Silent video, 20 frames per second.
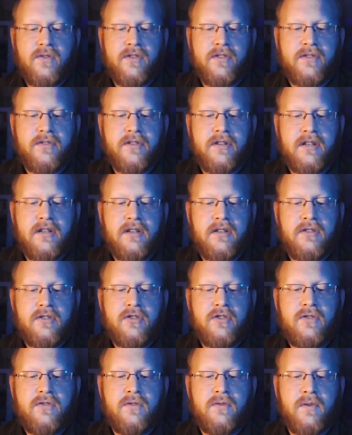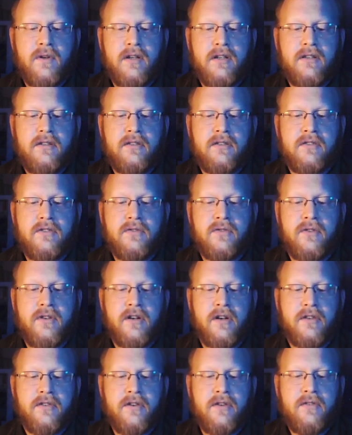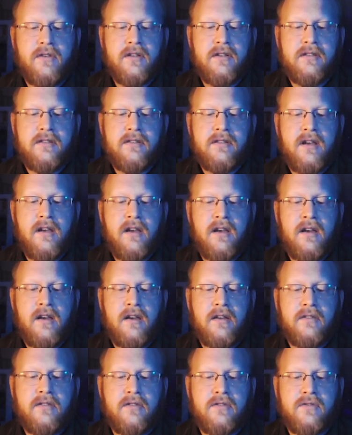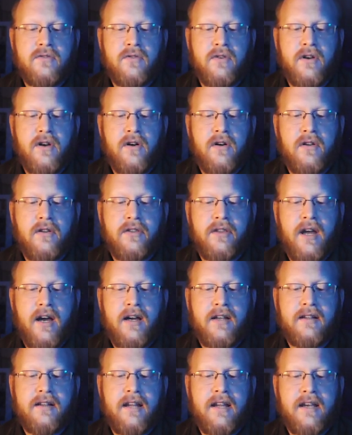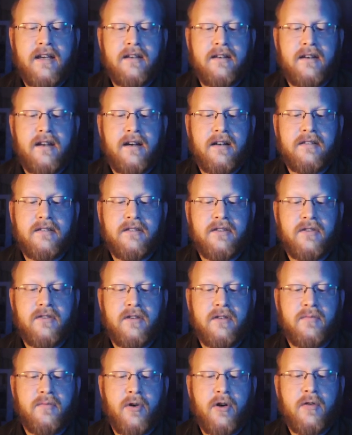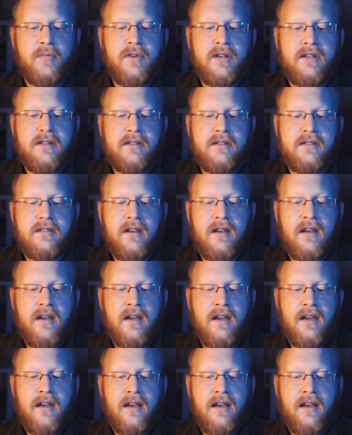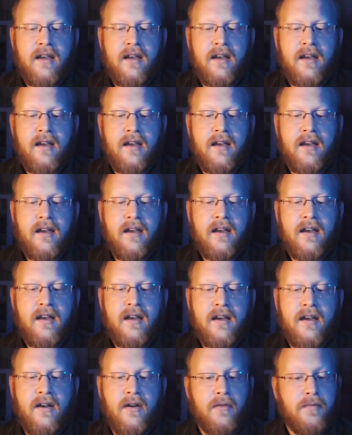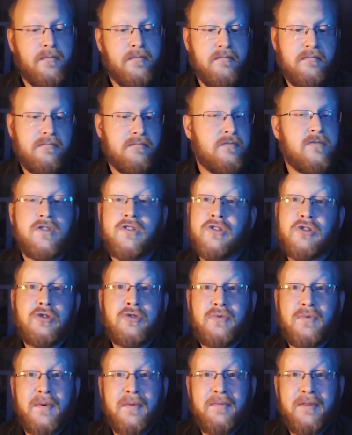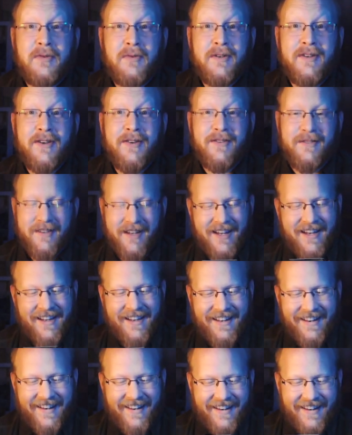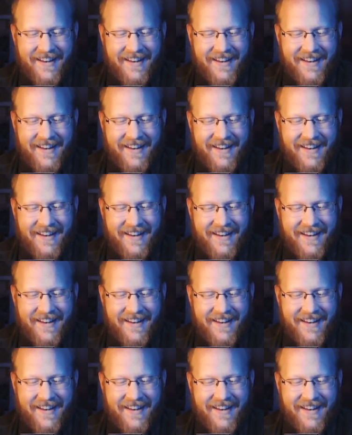Sorcery. Choose one. Destroy all tokens. Destroy all non-land, non-token permanents. Oh, just choose one between those.